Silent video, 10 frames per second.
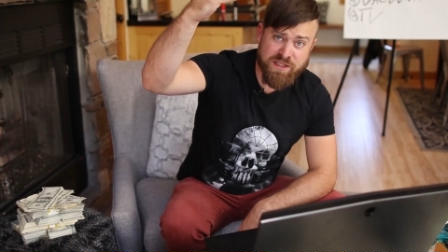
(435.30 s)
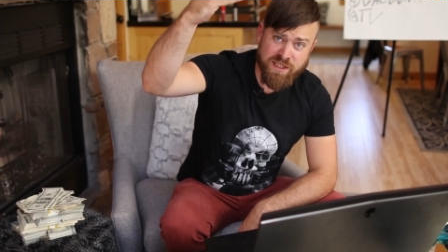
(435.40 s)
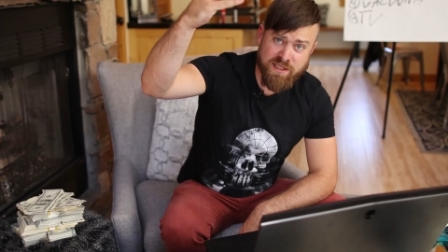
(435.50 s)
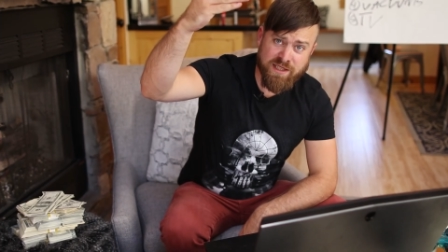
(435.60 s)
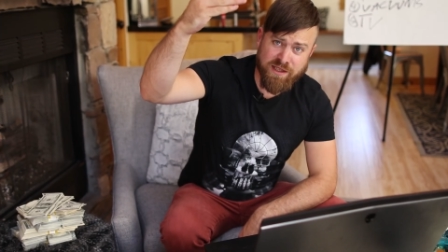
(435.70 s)

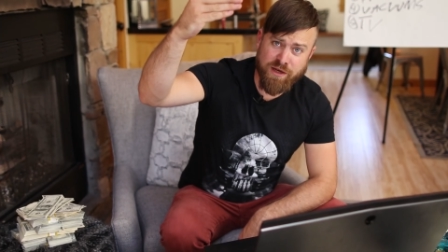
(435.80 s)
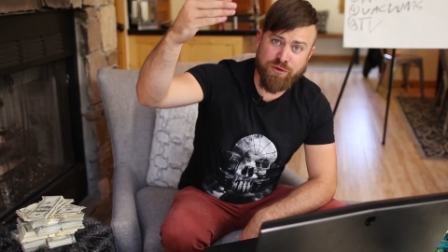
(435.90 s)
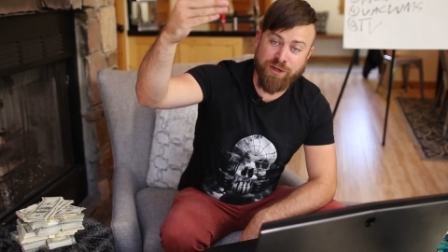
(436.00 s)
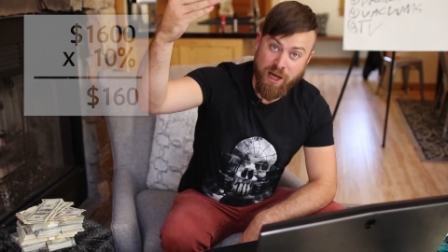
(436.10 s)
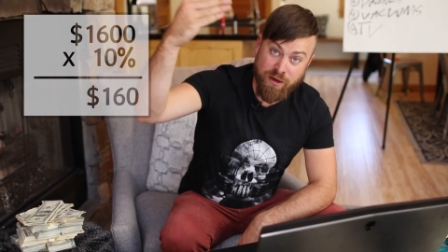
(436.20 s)

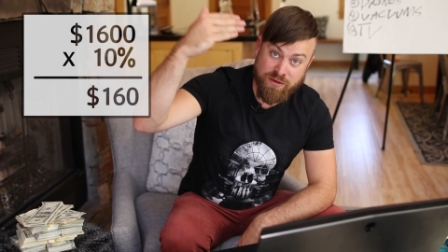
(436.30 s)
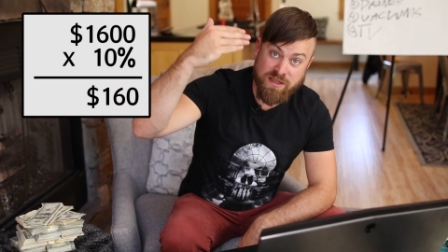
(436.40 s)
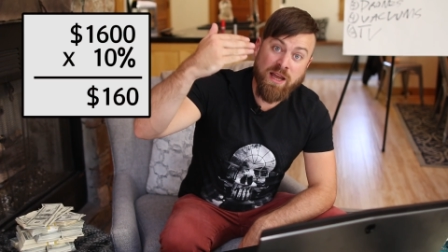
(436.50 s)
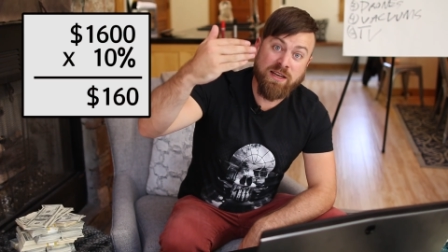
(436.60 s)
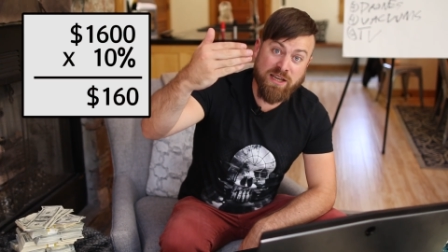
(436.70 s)

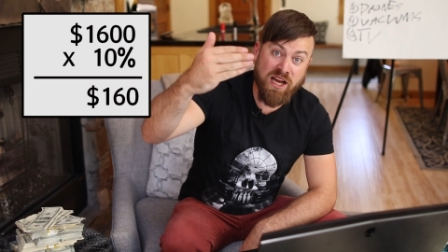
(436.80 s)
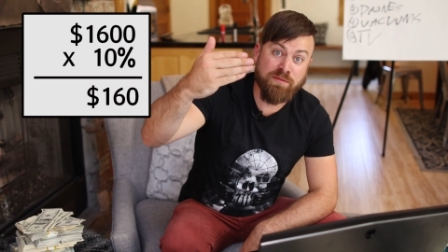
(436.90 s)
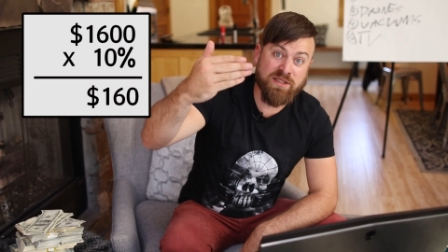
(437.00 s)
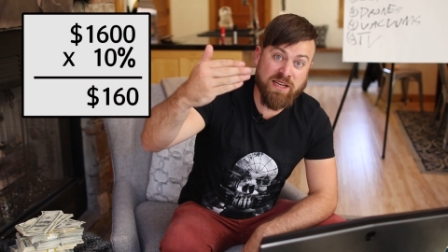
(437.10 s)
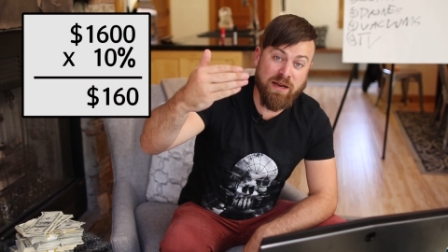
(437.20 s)
$1,600
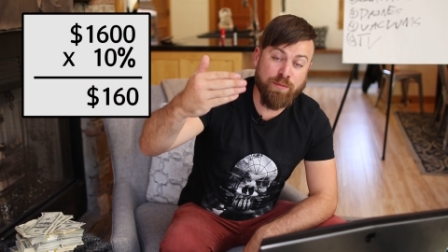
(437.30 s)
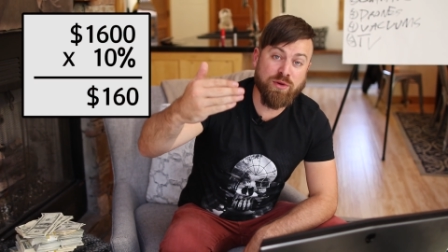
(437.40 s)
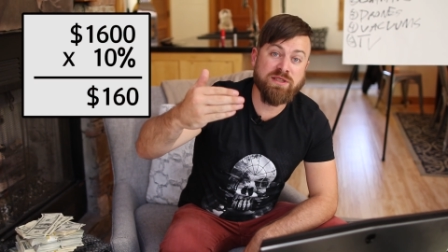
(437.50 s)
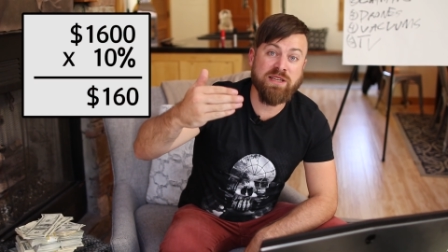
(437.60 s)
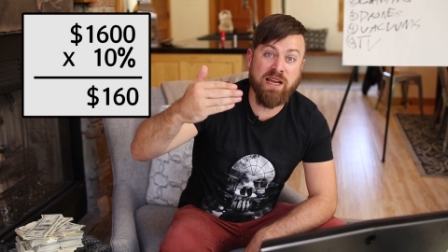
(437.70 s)
times
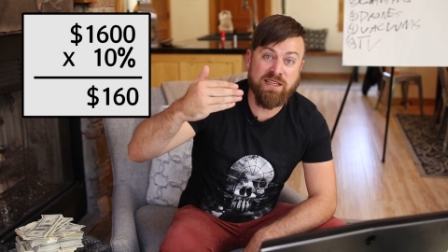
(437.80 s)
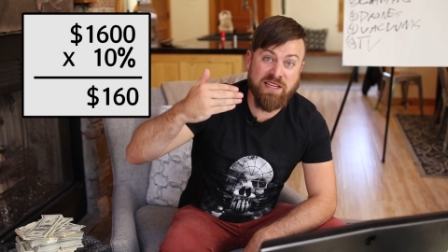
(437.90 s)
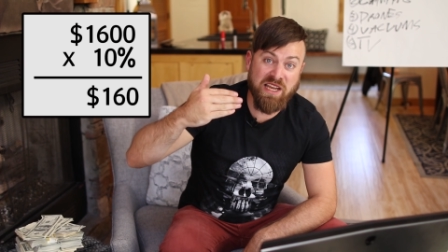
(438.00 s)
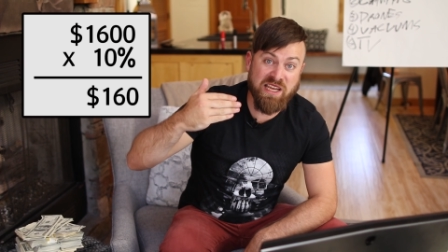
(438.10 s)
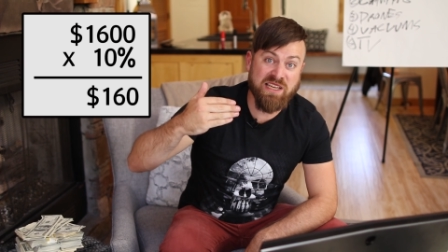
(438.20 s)
10%
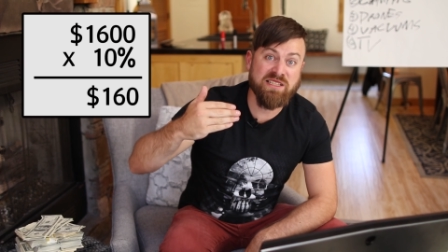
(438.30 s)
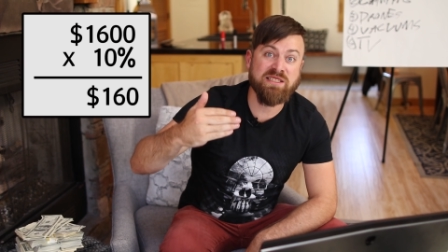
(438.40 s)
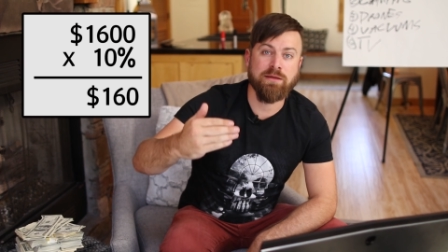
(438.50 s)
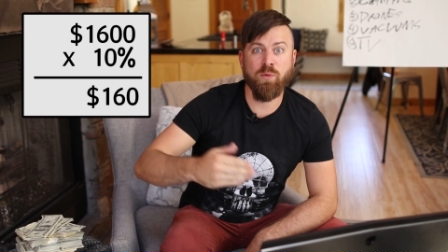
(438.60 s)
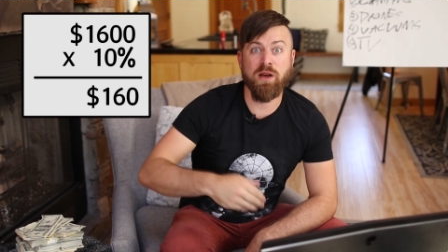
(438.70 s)

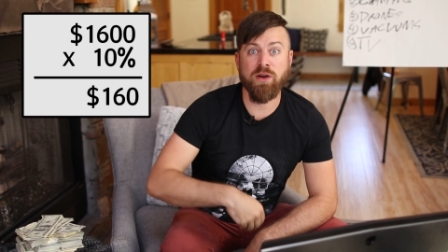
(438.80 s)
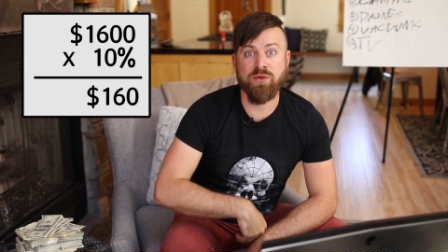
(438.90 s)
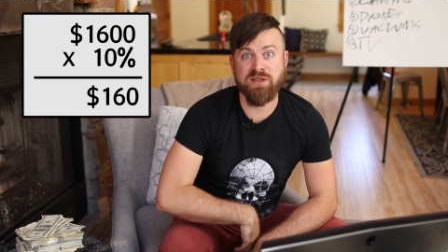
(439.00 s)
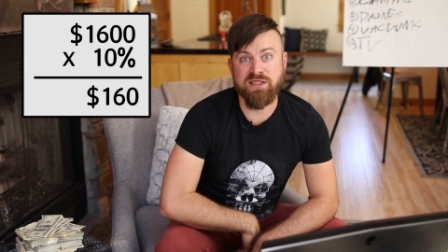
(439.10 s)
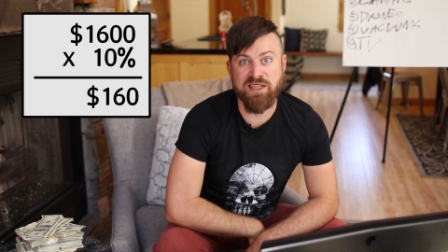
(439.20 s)
is
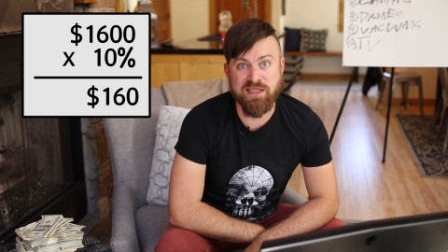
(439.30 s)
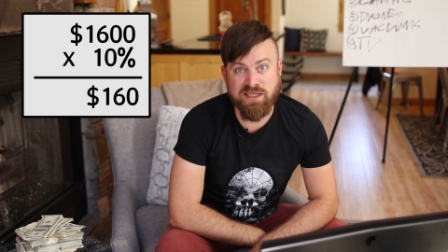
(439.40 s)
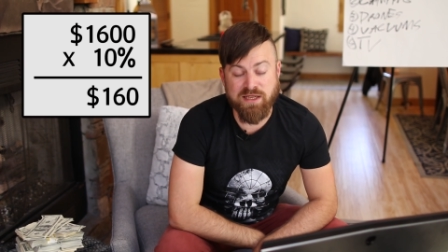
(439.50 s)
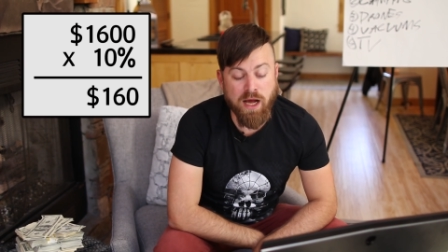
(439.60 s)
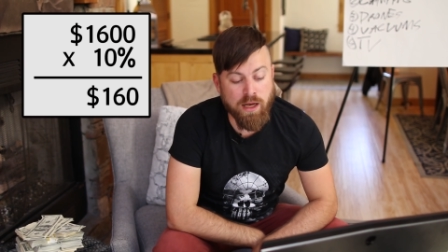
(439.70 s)

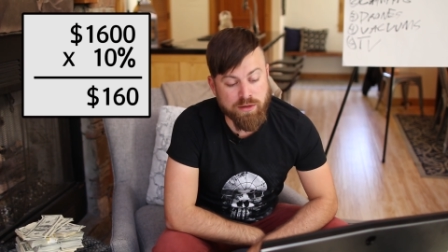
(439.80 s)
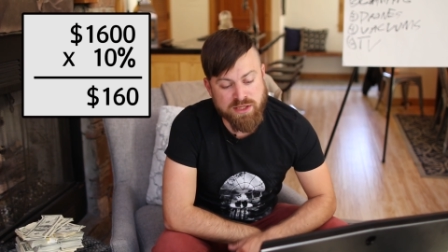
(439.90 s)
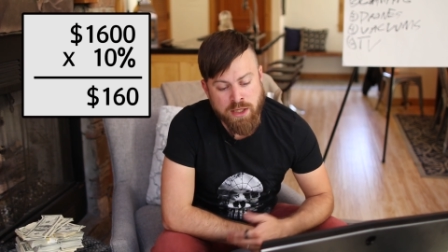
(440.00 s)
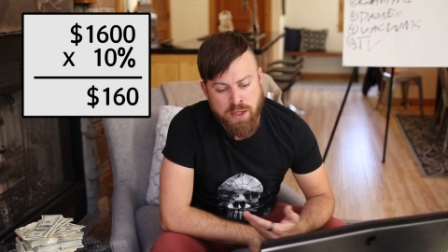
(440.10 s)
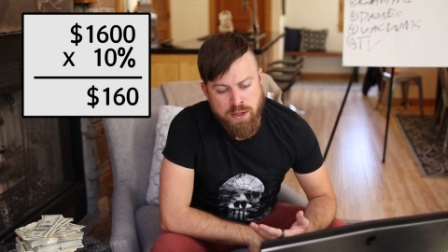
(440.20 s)
$160.